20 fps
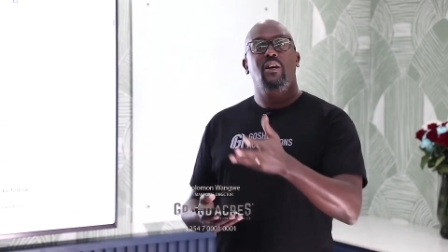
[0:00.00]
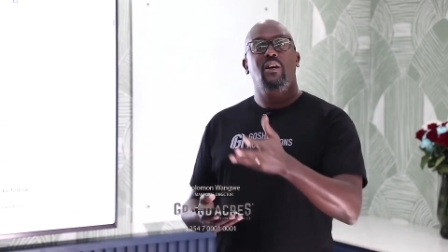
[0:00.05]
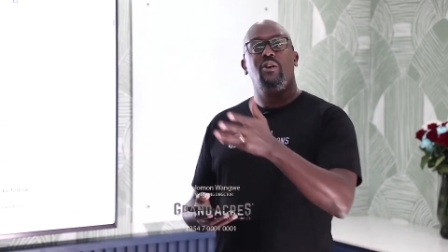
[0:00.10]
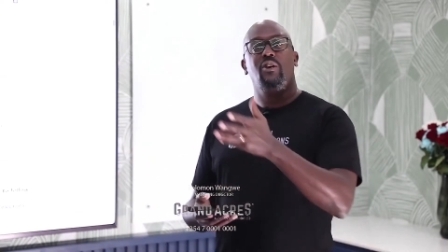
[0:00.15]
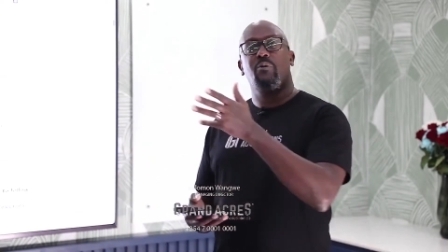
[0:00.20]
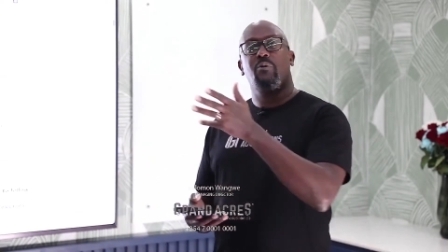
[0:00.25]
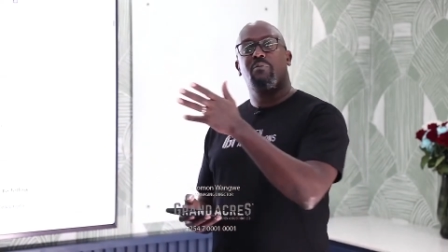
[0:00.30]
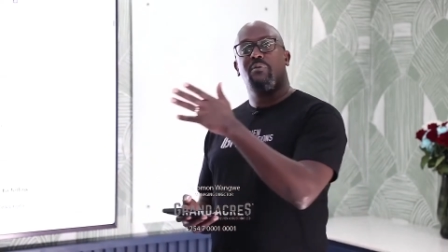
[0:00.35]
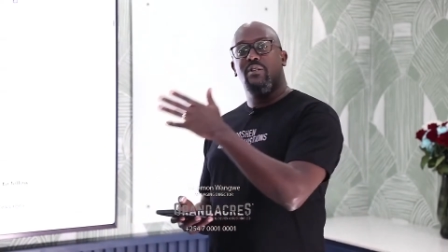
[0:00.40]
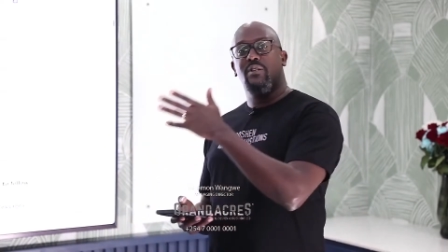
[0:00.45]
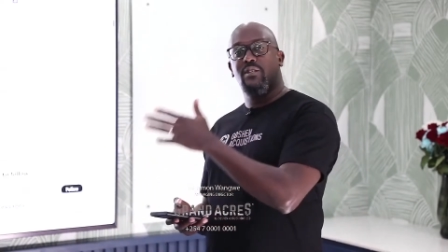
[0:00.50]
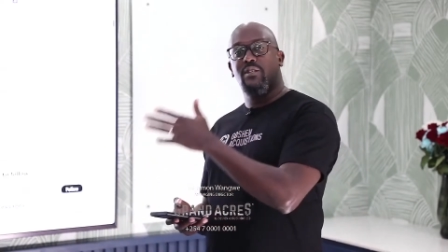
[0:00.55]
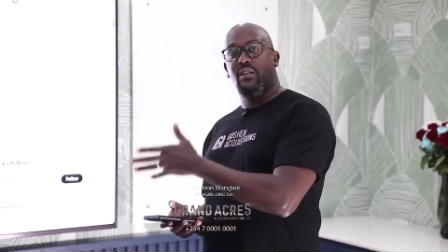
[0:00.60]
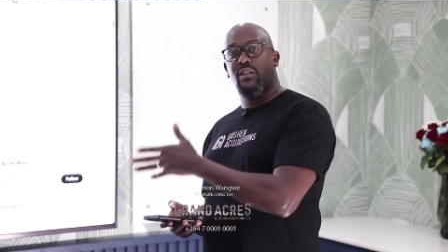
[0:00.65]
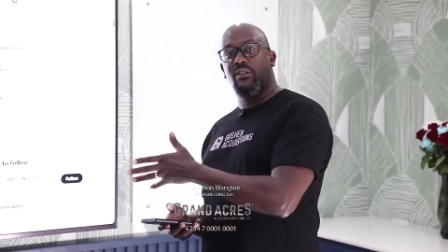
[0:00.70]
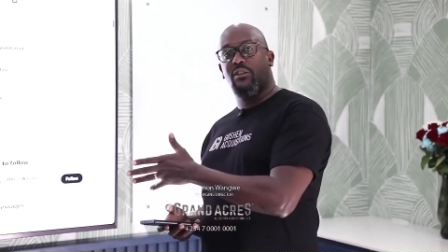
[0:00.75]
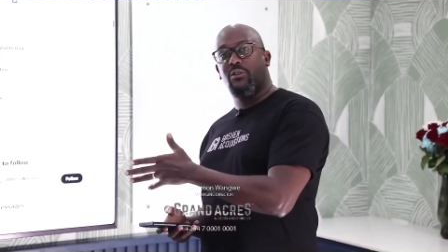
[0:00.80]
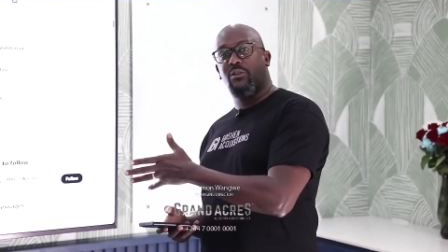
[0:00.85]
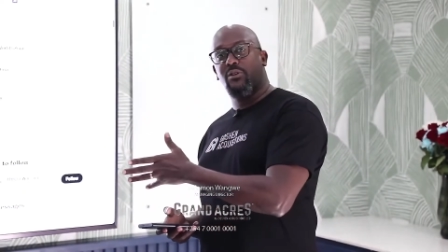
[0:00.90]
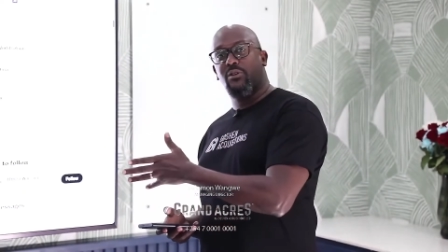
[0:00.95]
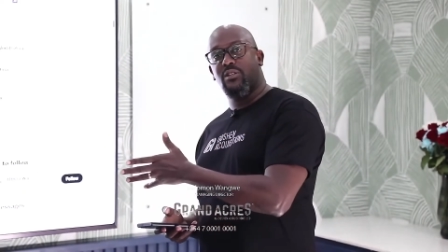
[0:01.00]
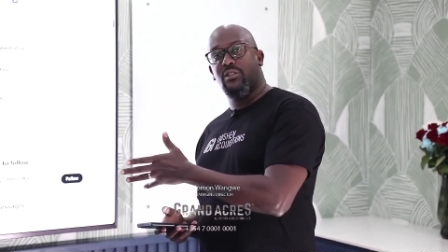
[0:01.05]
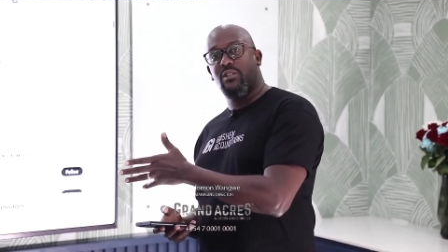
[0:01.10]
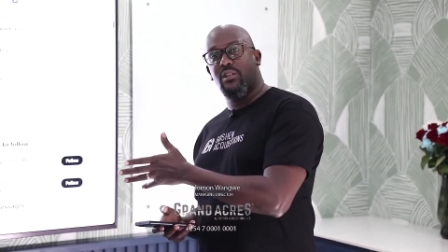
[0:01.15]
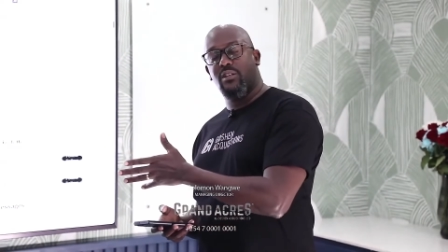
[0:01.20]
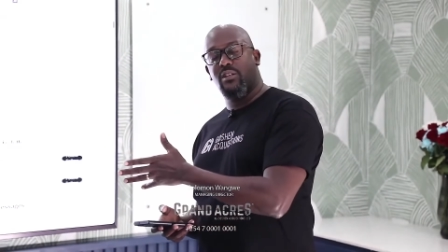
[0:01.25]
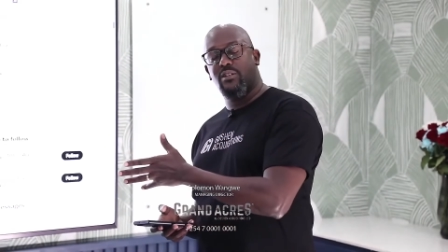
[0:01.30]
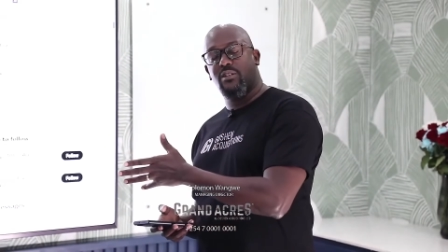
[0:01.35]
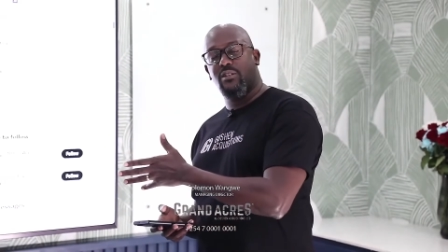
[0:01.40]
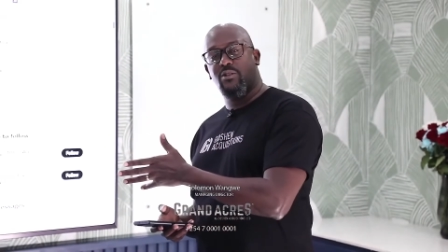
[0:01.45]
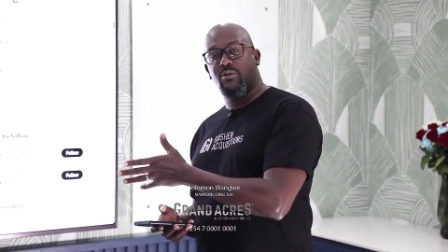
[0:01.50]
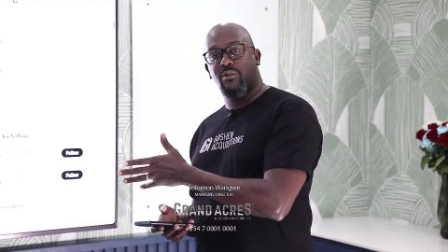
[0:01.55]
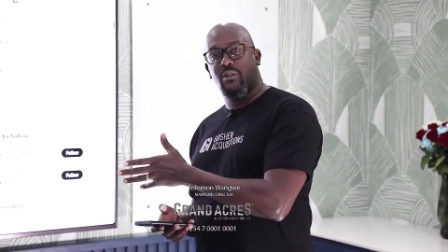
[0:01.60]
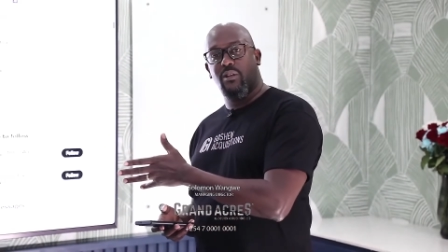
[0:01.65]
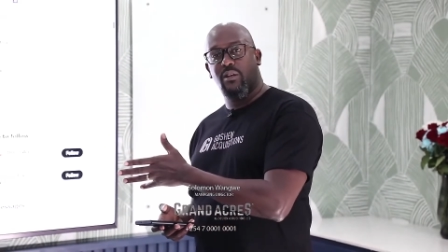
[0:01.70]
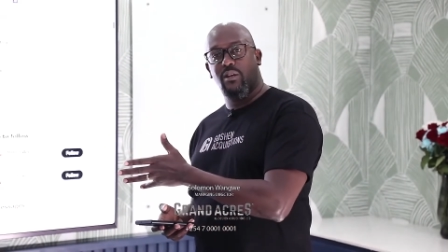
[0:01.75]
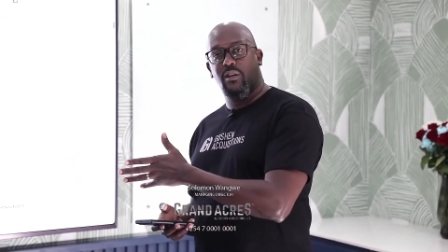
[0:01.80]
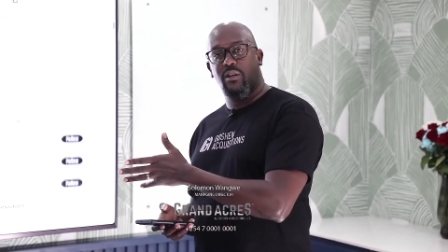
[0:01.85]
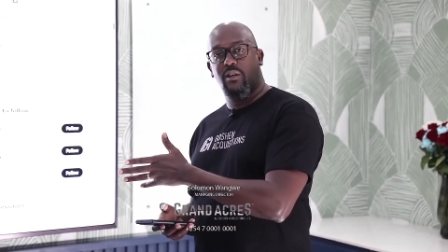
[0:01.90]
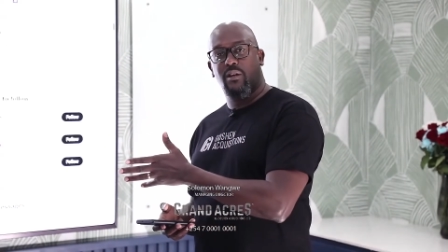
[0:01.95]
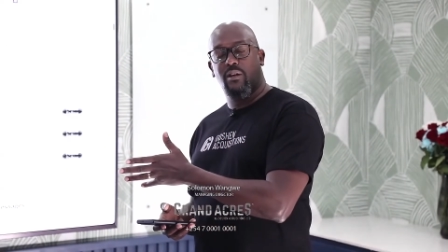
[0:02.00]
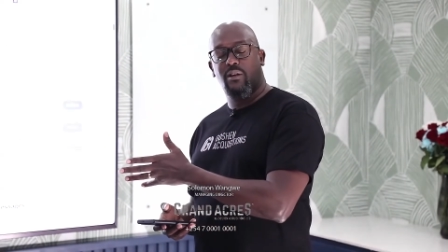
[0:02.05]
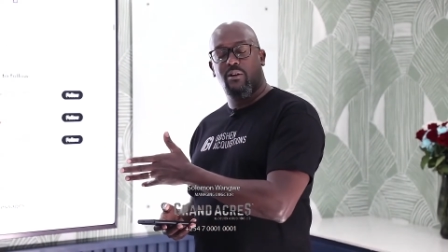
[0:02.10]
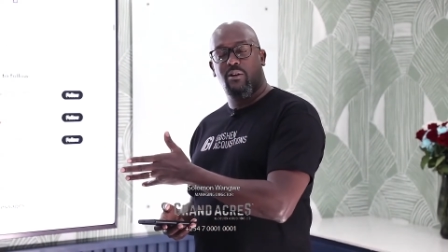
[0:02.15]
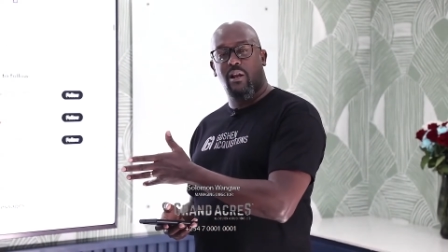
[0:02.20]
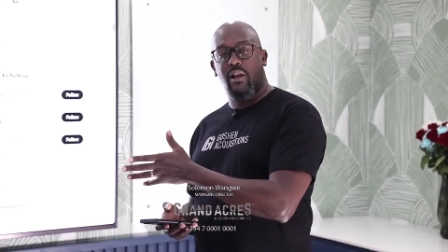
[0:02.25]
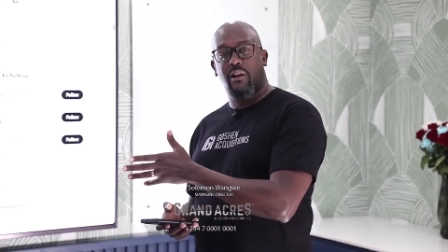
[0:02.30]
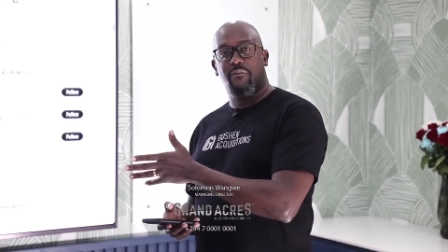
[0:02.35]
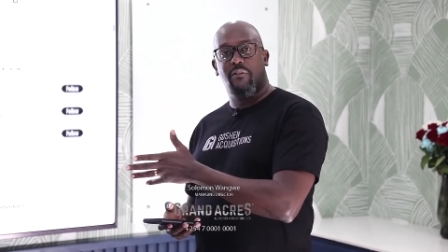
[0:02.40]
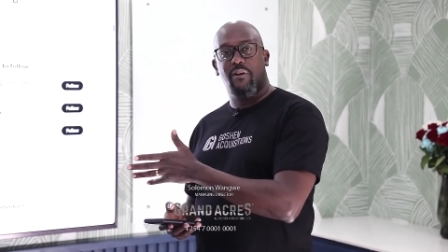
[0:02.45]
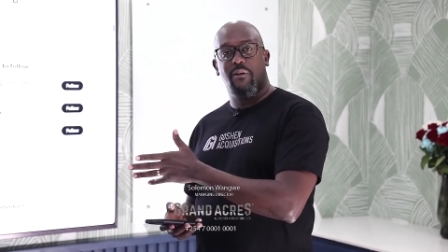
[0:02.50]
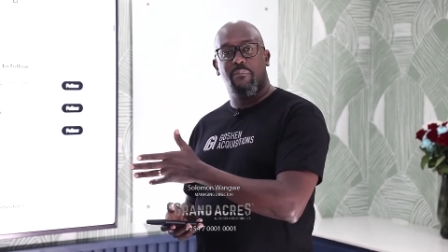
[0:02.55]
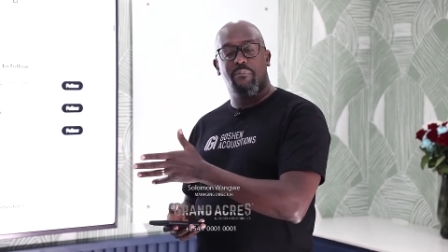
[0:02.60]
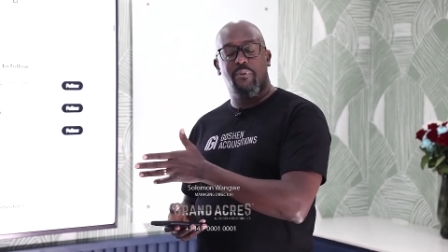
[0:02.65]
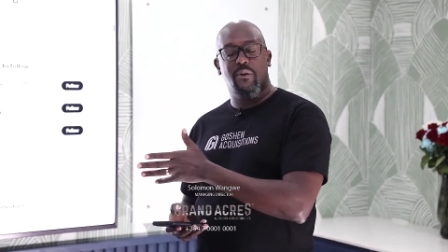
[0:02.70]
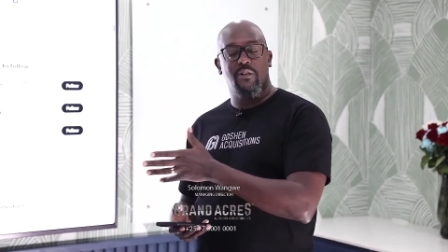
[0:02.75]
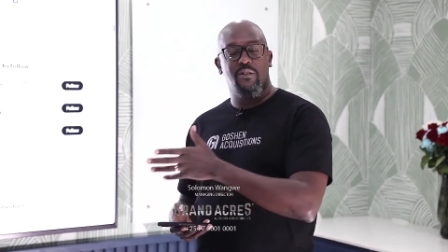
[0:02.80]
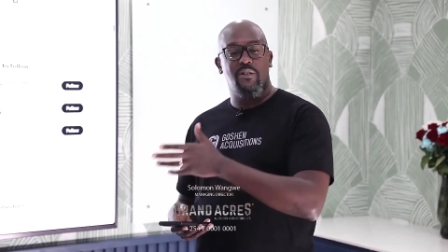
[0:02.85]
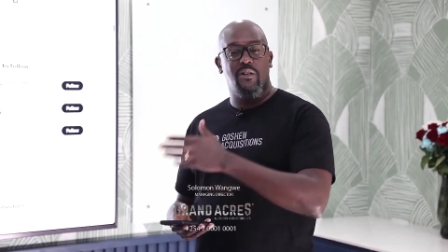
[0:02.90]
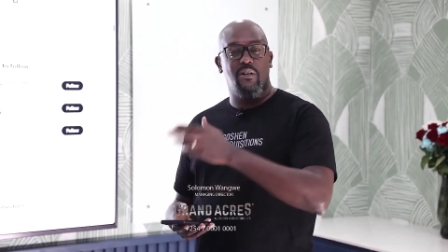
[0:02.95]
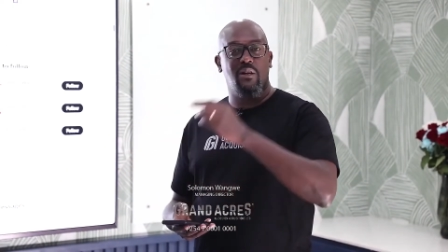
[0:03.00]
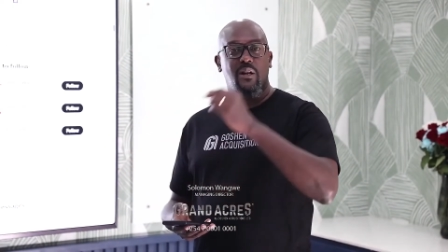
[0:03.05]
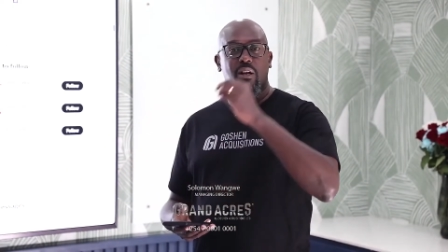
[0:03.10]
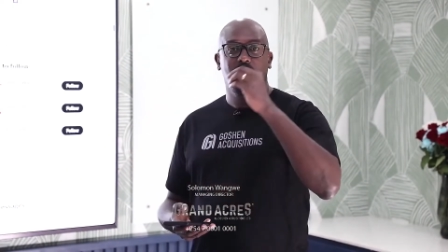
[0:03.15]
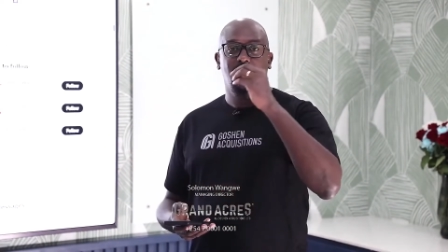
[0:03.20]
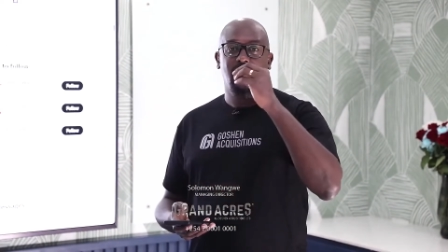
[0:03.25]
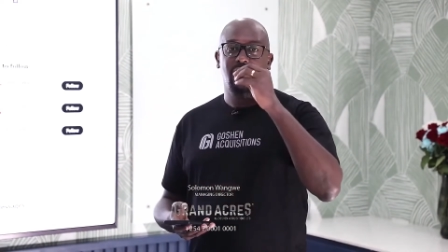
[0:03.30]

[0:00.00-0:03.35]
you present the receipt to the relevant person,